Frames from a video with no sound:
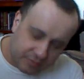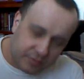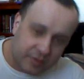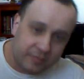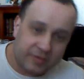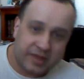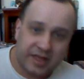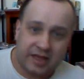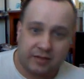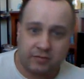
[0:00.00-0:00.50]
the
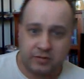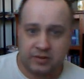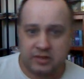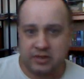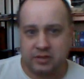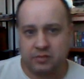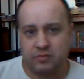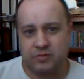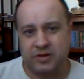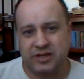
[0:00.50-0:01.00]
problem I had with
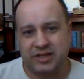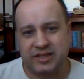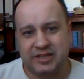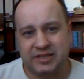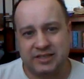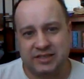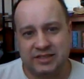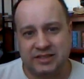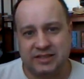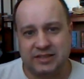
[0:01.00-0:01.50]
this one
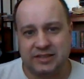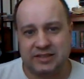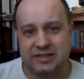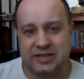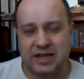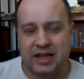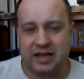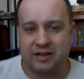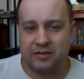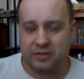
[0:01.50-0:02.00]
is
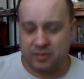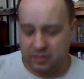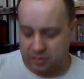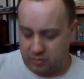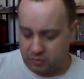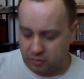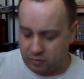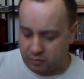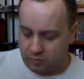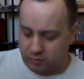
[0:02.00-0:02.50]

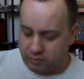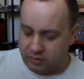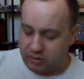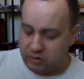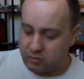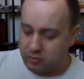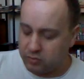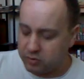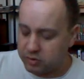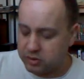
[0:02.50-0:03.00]
when
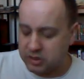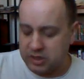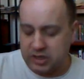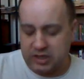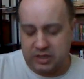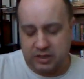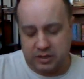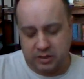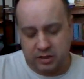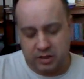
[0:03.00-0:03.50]
you worked
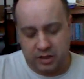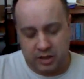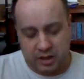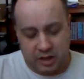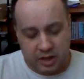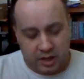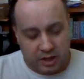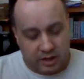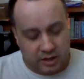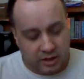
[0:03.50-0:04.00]
it,
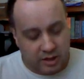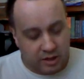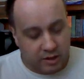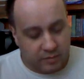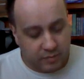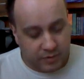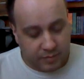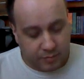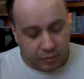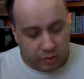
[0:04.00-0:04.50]
there'd
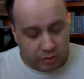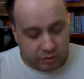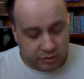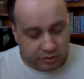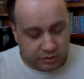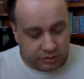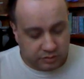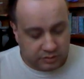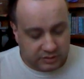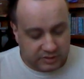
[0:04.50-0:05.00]
be
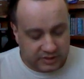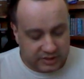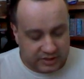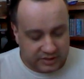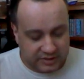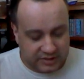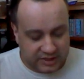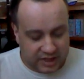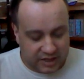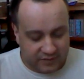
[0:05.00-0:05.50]
partials
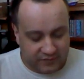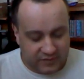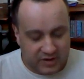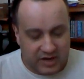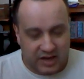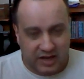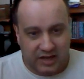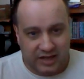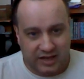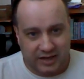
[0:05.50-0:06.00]
of stuff
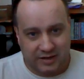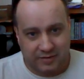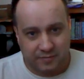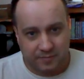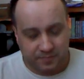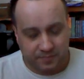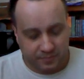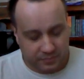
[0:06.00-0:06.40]
done,